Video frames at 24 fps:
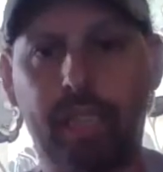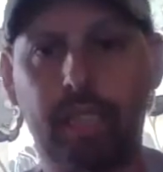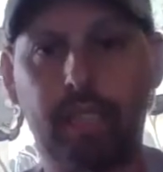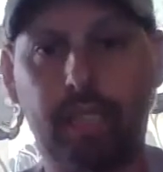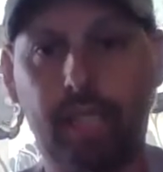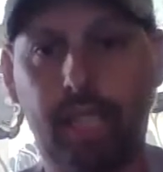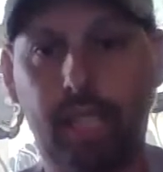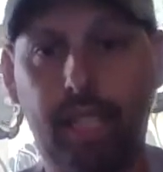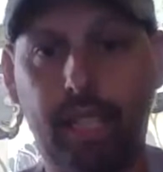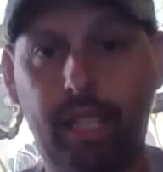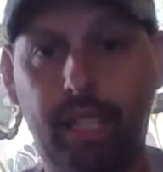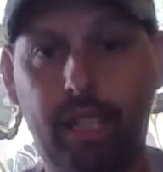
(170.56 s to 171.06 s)
this
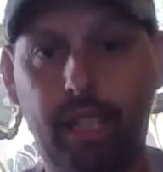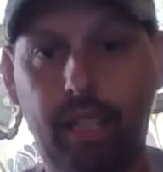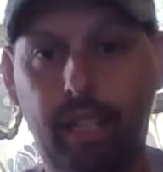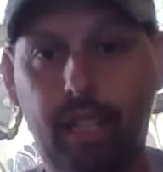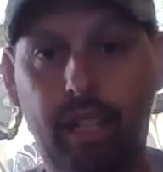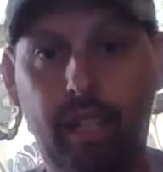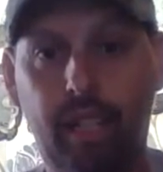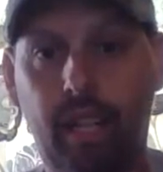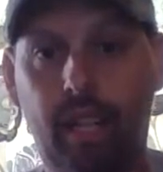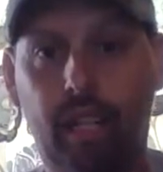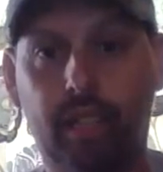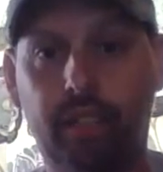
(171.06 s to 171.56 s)
head
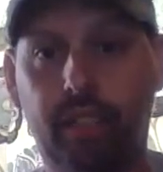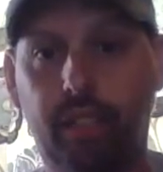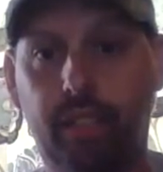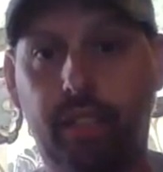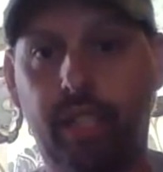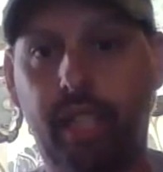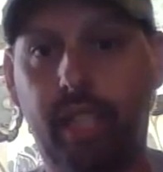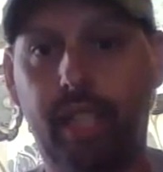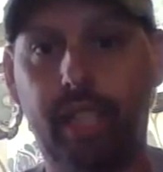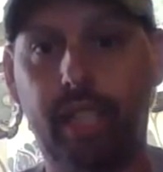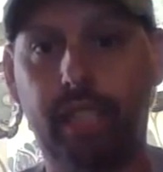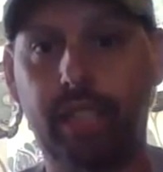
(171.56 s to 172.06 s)
other
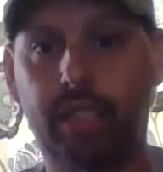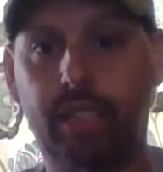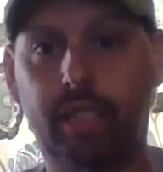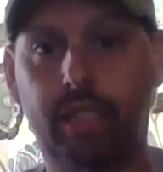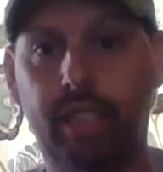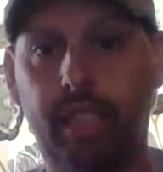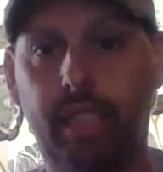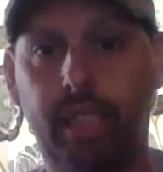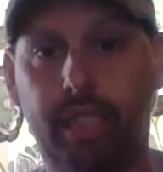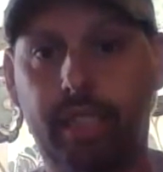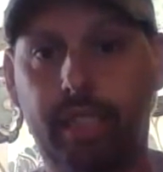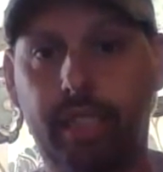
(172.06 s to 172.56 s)
than
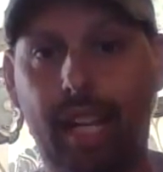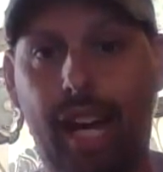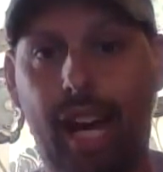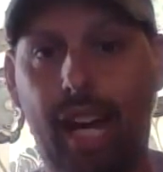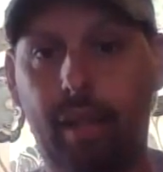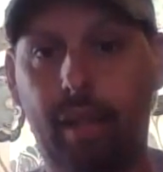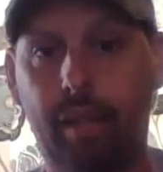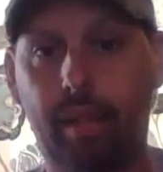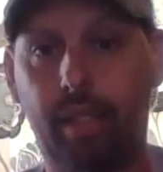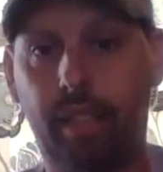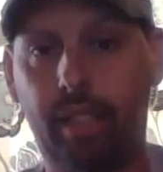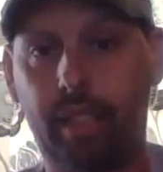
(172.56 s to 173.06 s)
it's
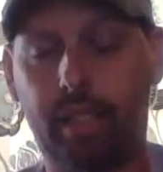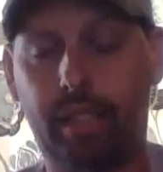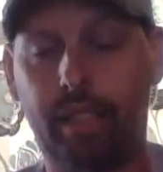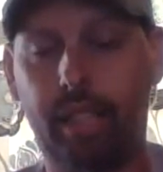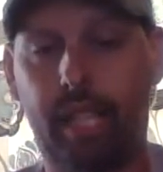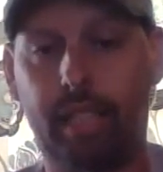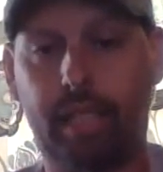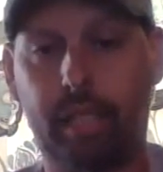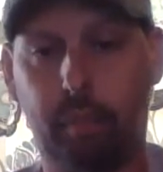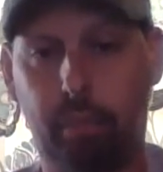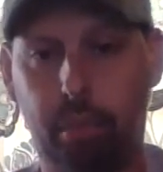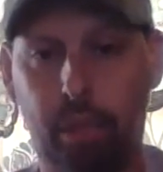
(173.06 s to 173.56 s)
not
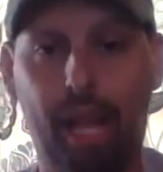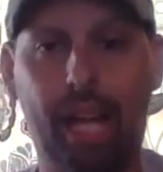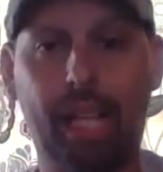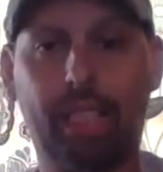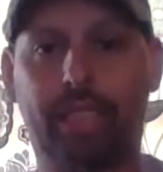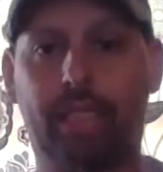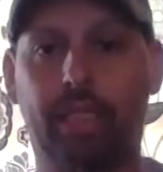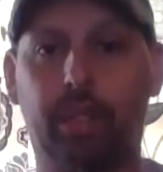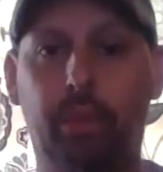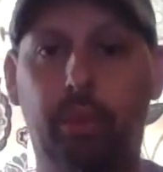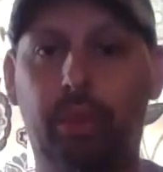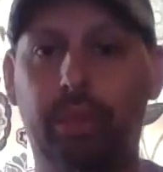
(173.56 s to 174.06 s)
the
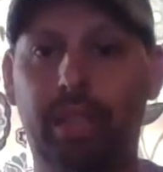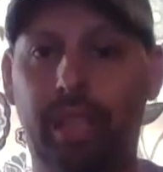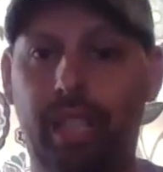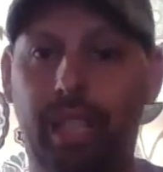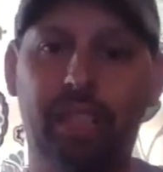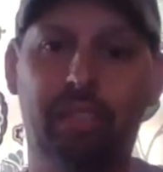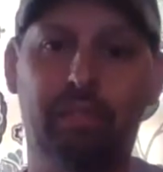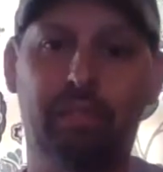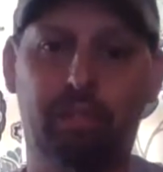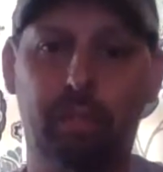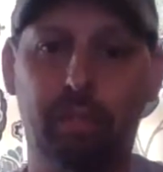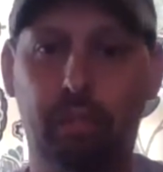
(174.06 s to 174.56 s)
plastic one that
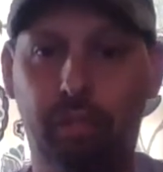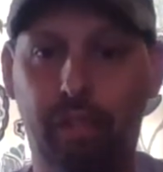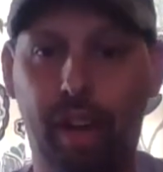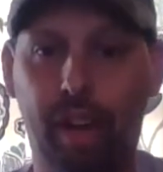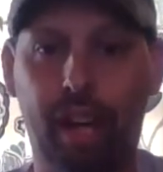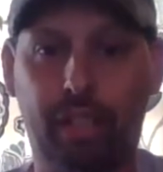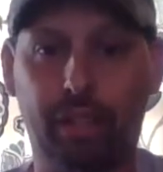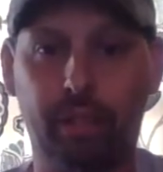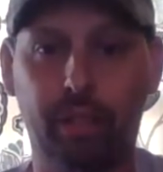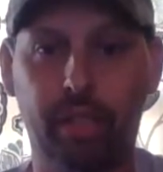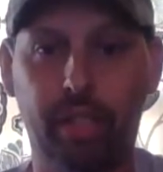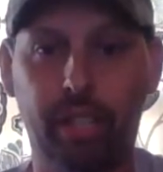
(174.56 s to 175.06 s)
come from the
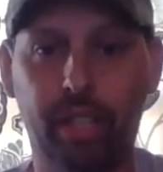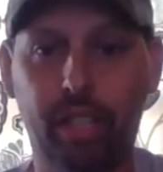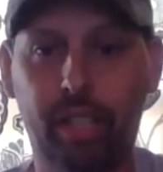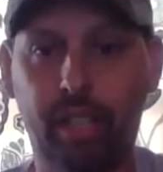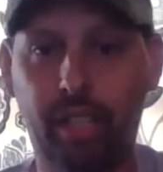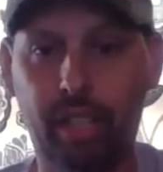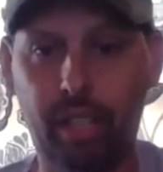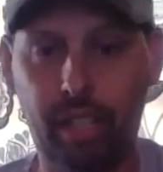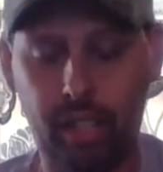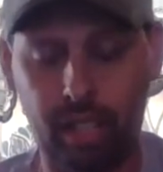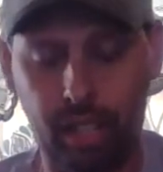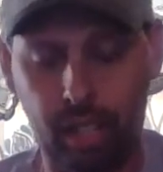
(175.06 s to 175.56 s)
factory,
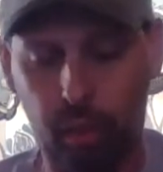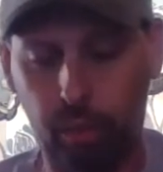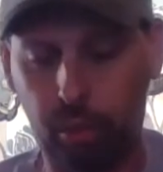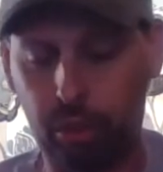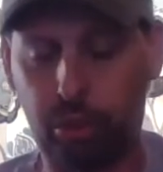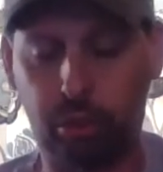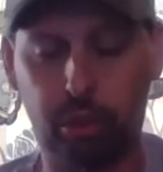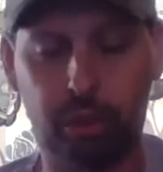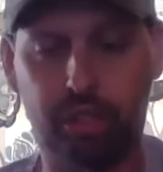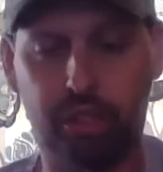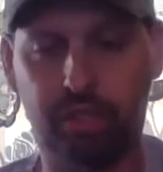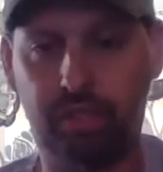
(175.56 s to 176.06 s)

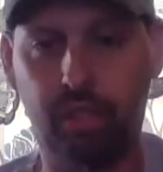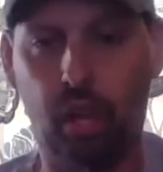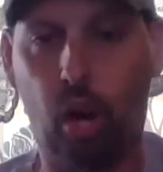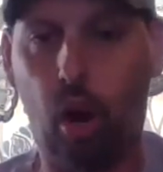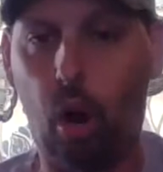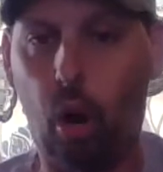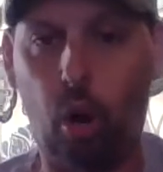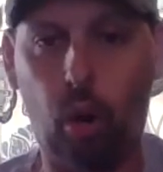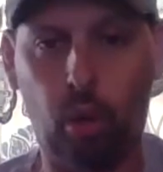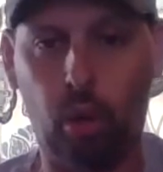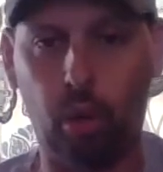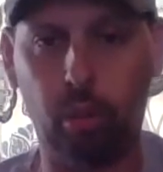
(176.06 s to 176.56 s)
which was
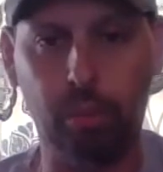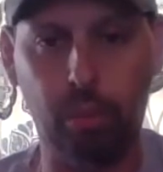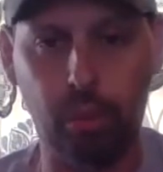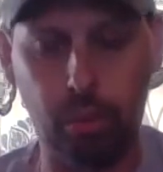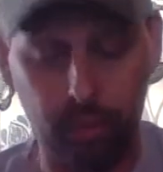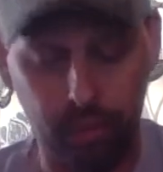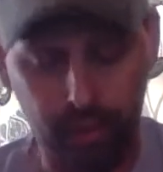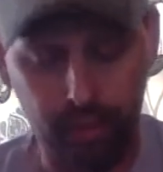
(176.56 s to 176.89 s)
horrible